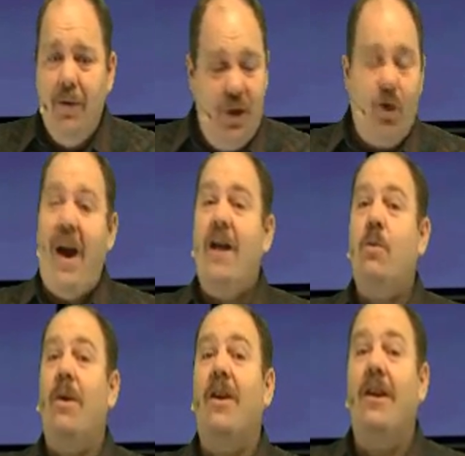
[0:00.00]
The
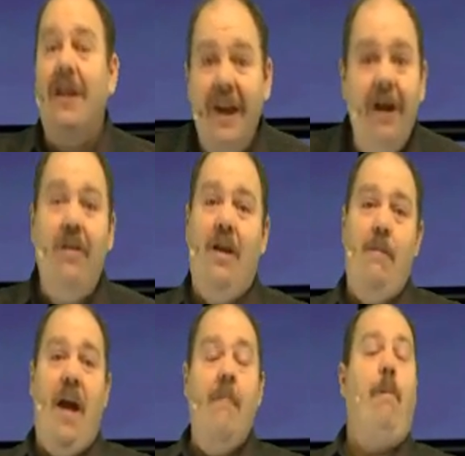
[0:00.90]
tracks were
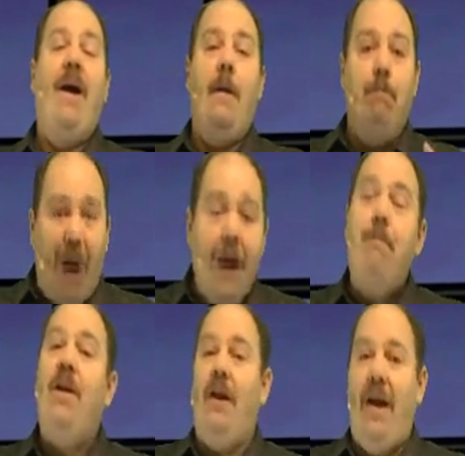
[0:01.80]
clearly made by a
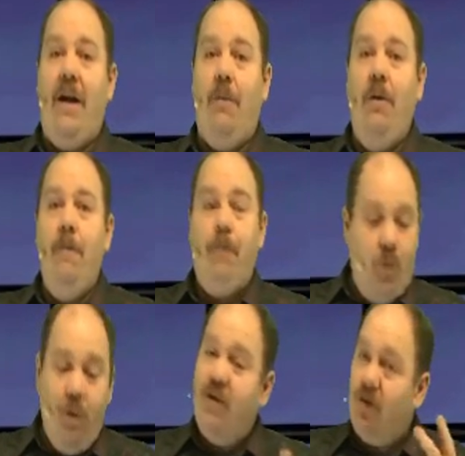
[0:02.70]
bipedal animal
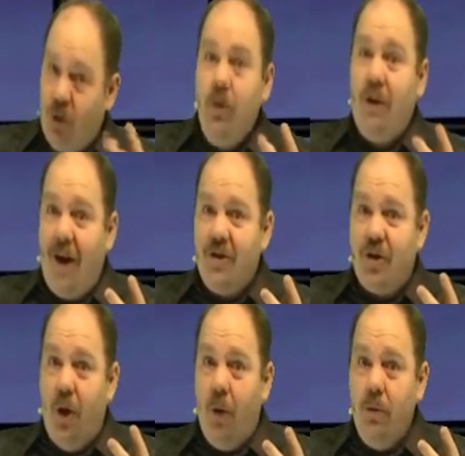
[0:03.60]
with two
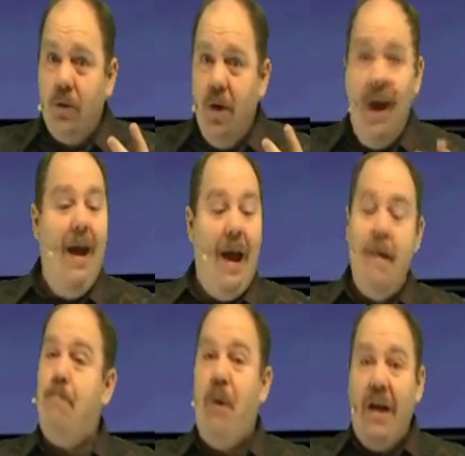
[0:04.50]
large toes,
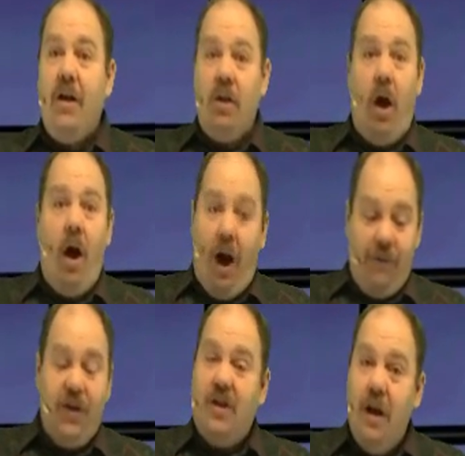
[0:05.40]
a big claw
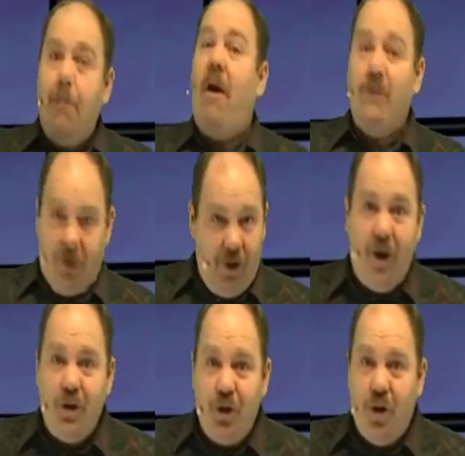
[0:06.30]
off the tip of the
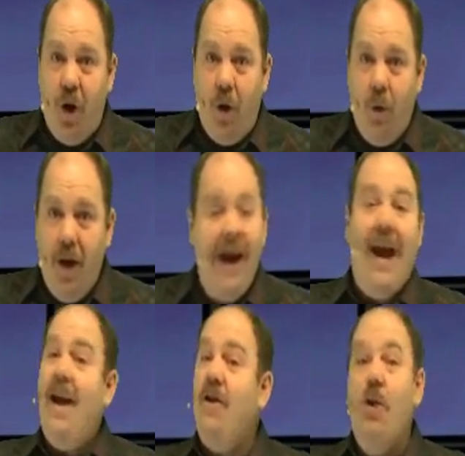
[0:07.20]
larger toe,
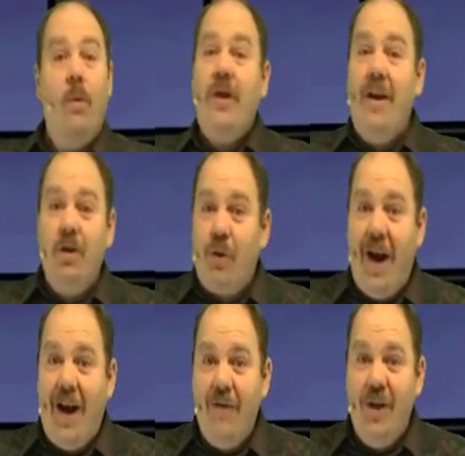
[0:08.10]
and no tail
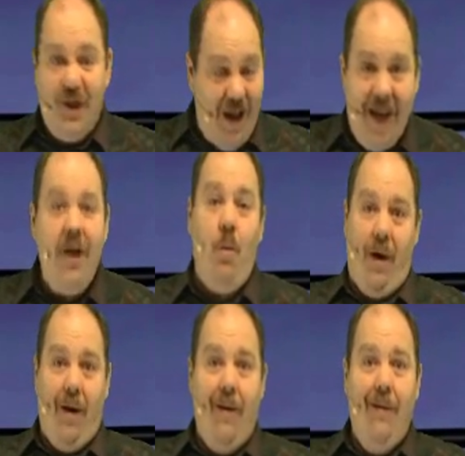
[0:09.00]
drag evidence
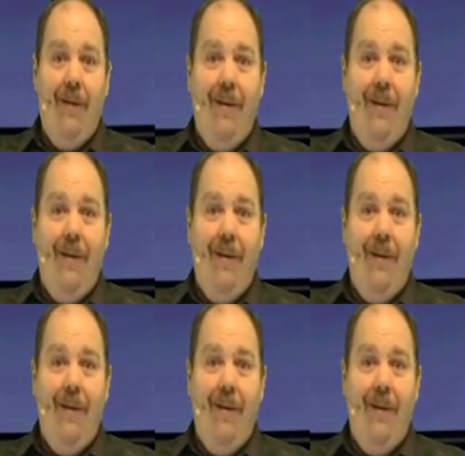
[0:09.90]
anywhere.